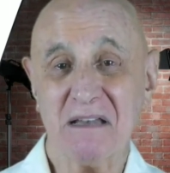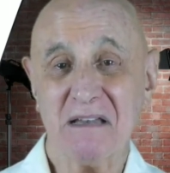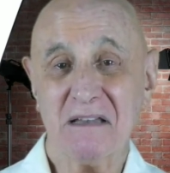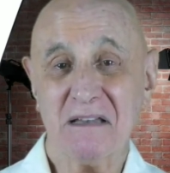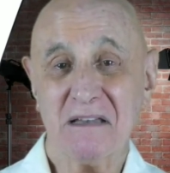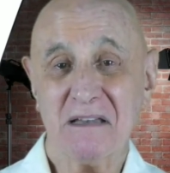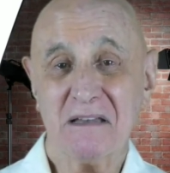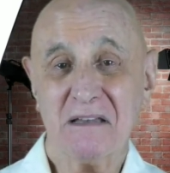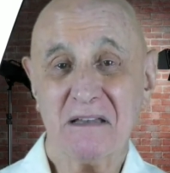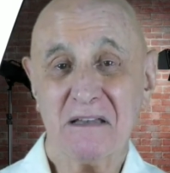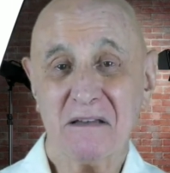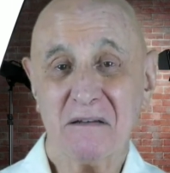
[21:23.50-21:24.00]

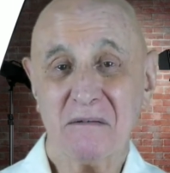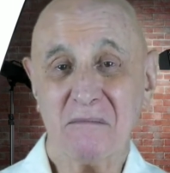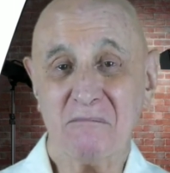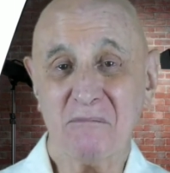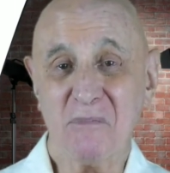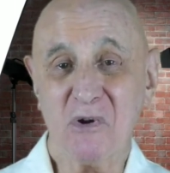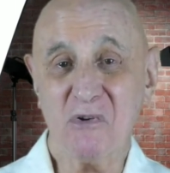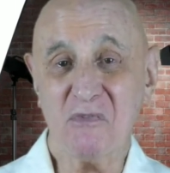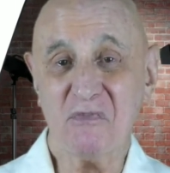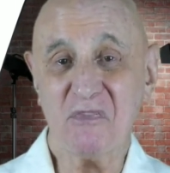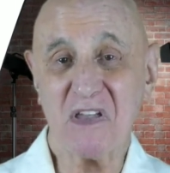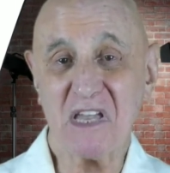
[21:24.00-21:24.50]

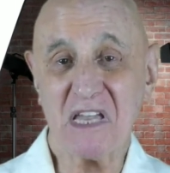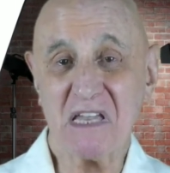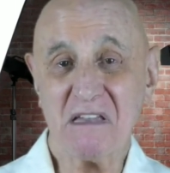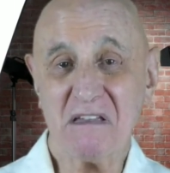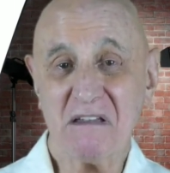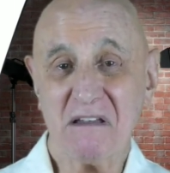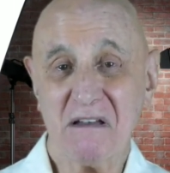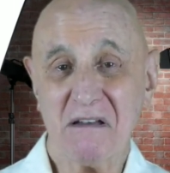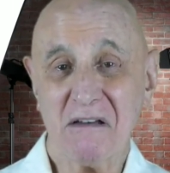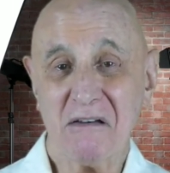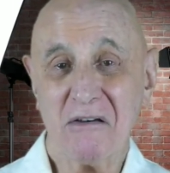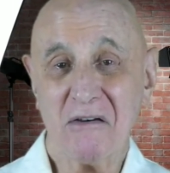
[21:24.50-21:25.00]
movie
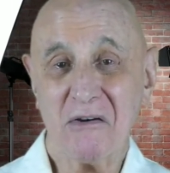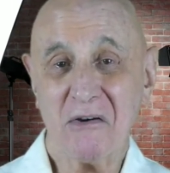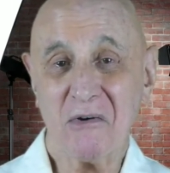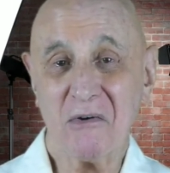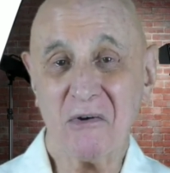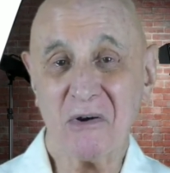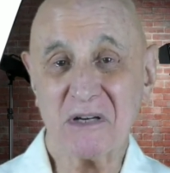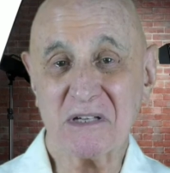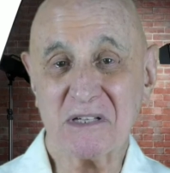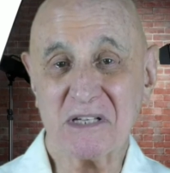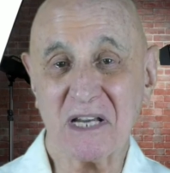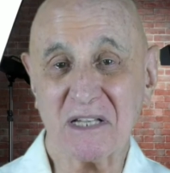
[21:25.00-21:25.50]
or
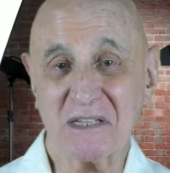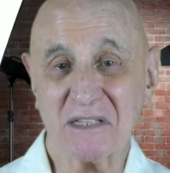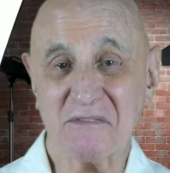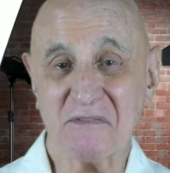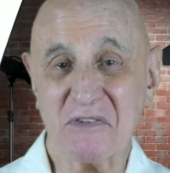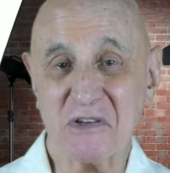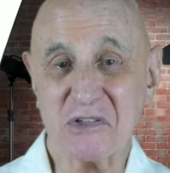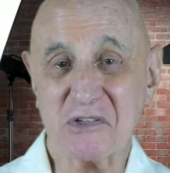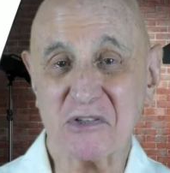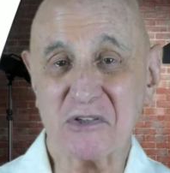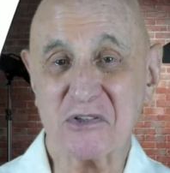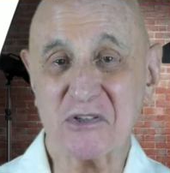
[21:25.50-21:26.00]
television
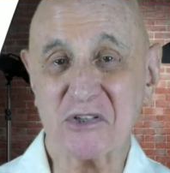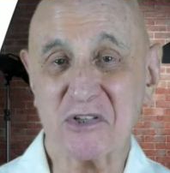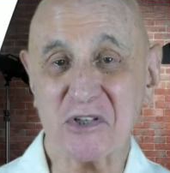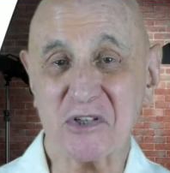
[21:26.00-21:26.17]
shoot.